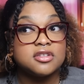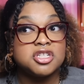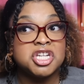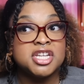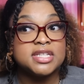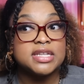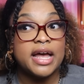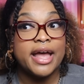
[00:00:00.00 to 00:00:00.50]

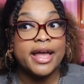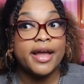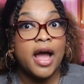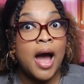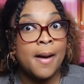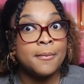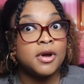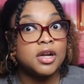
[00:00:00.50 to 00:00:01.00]
she's like,
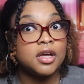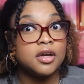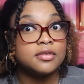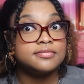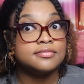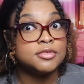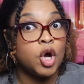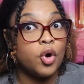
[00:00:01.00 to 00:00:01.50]
I'm
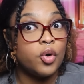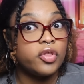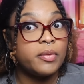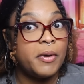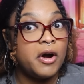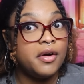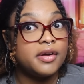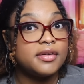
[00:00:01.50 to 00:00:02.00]
gonna go to the
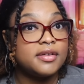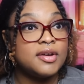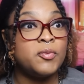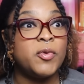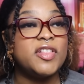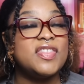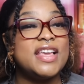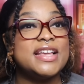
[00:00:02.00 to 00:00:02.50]
park
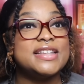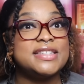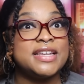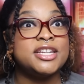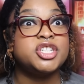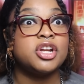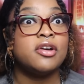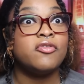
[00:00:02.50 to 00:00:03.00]
with the
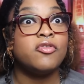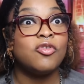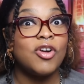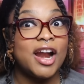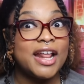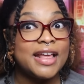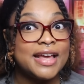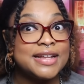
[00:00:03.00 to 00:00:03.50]
intention of
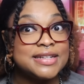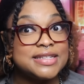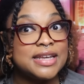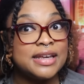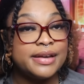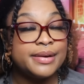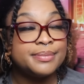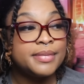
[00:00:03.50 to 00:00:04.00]
running into
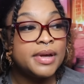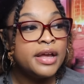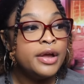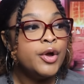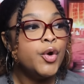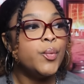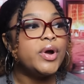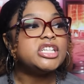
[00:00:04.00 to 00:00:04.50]
him.
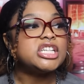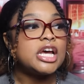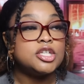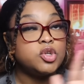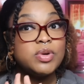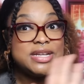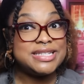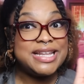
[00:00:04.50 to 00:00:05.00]
Which, as
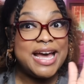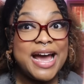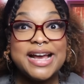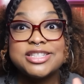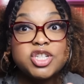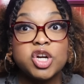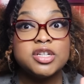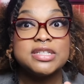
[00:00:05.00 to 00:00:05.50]
soon as
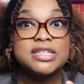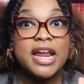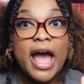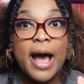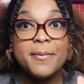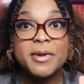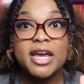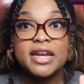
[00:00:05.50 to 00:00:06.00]
that starts to
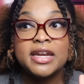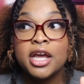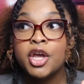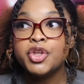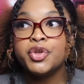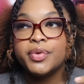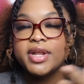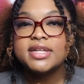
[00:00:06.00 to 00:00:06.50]
happen,
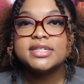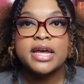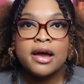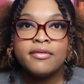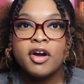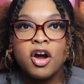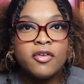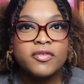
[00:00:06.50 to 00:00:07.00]
you need to
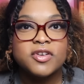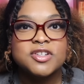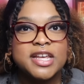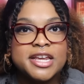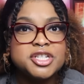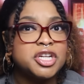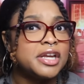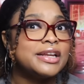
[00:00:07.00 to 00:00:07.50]
have a
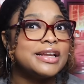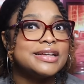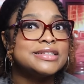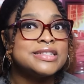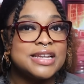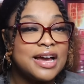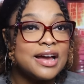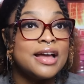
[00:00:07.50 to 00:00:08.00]
conversation.
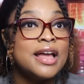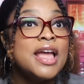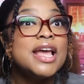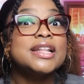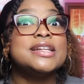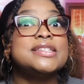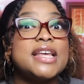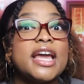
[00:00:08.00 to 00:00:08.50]
Duh.
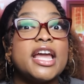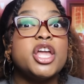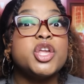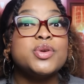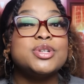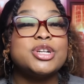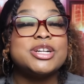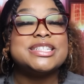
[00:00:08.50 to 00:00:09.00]
The second
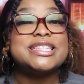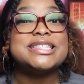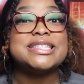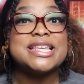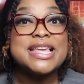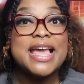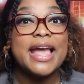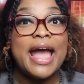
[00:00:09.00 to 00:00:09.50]
you start
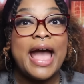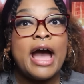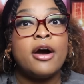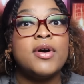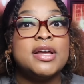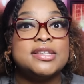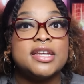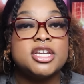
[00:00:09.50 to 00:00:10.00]
seeking
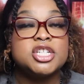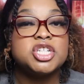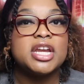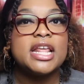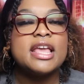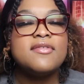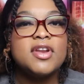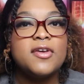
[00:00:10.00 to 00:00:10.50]
out attention,
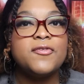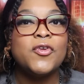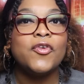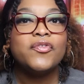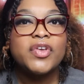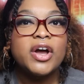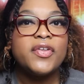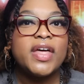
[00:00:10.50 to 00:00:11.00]
even if you
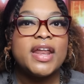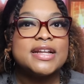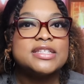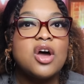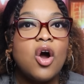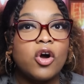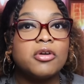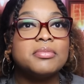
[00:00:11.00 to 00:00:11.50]
feel that
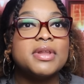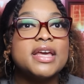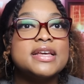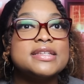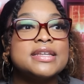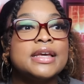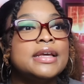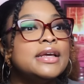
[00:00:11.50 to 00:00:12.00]
it's
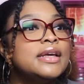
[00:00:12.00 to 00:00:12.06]
harmless,